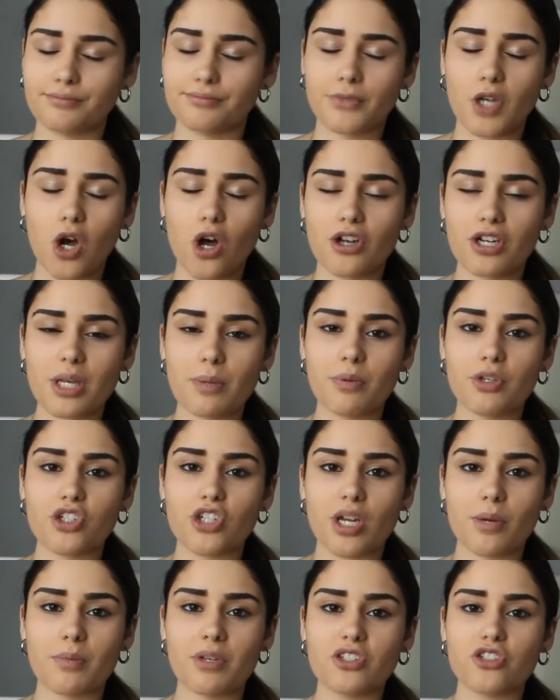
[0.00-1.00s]
Holiday
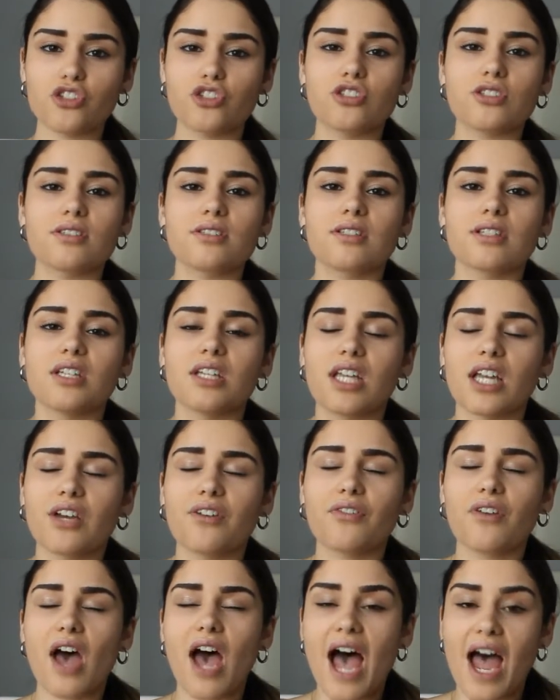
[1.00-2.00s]
pajamas just
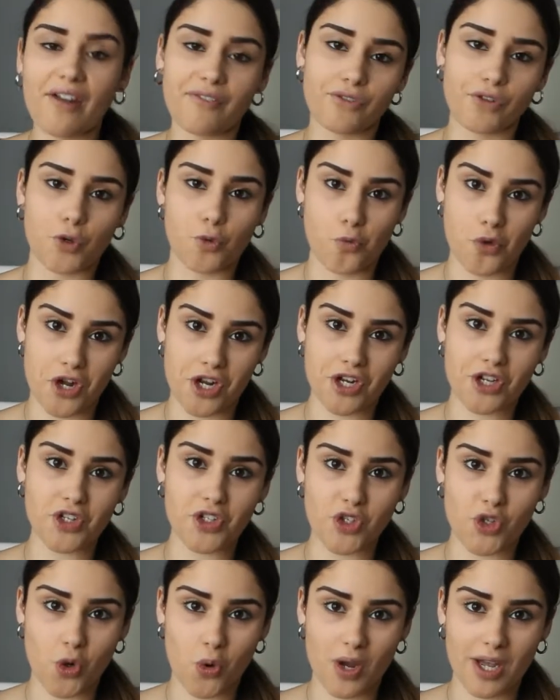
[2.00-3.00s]
give everyone
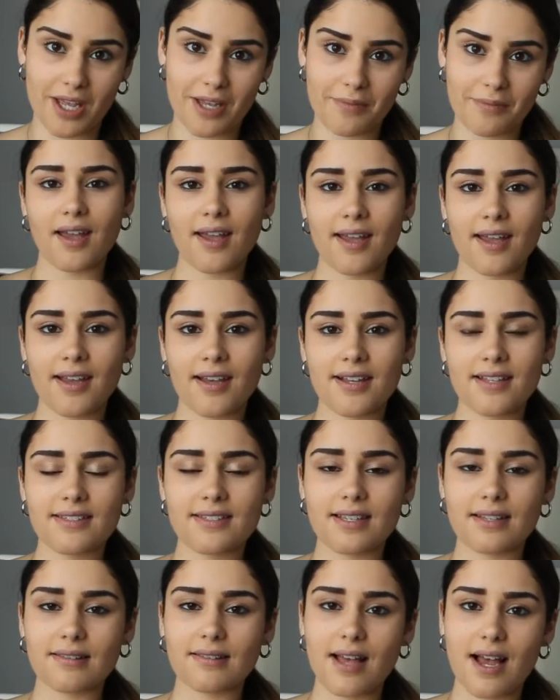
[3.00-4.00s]
joy. And
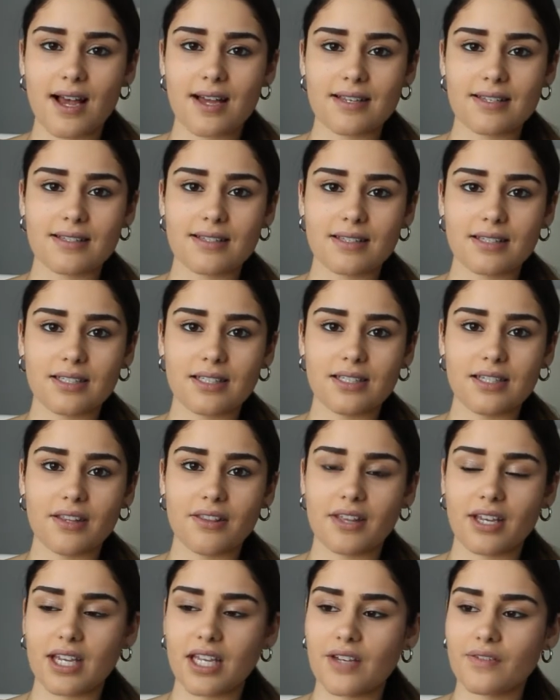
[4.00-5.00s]
lastly,
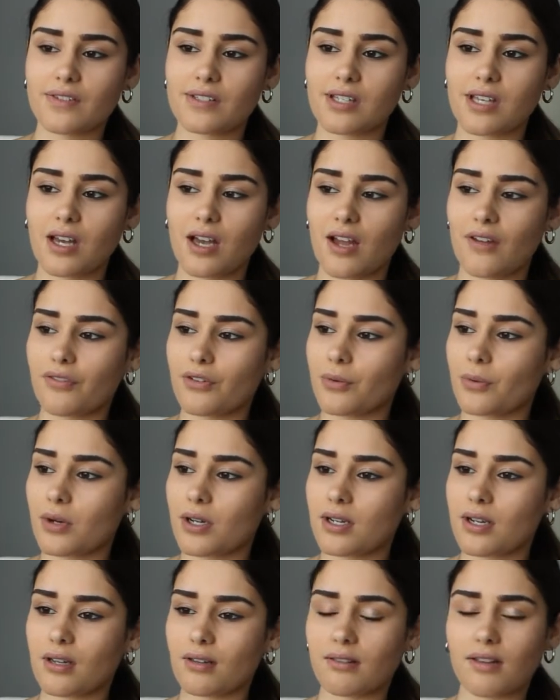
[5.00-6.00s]
the gifts that
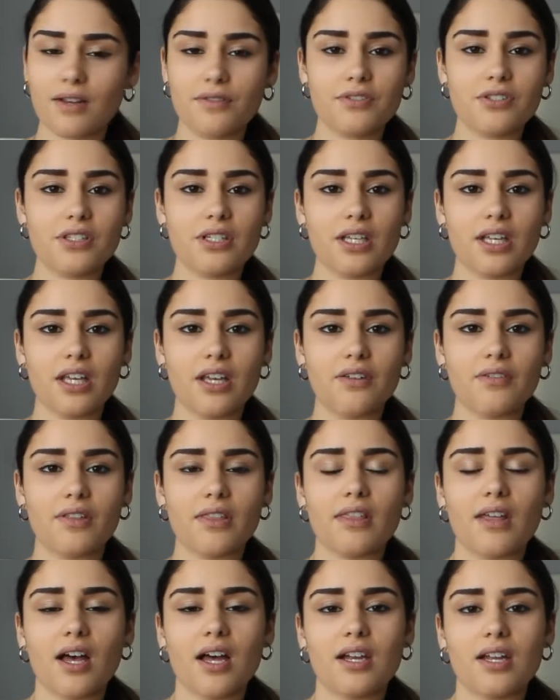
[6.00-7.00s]
everyone loves to
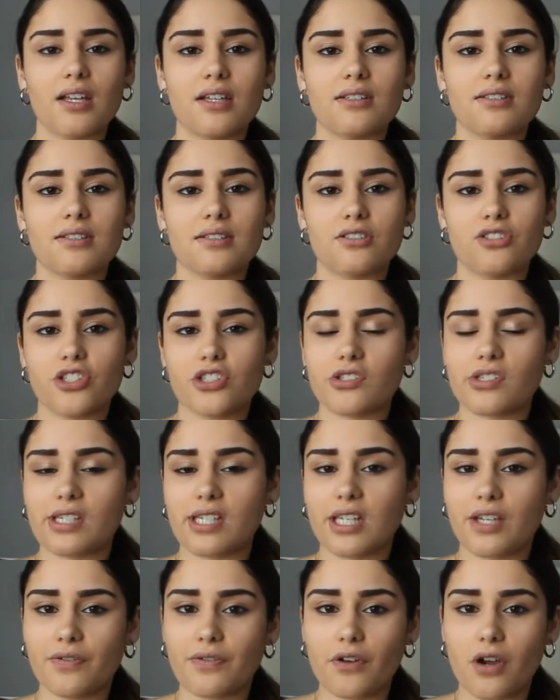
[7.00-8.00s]
give, that is just gift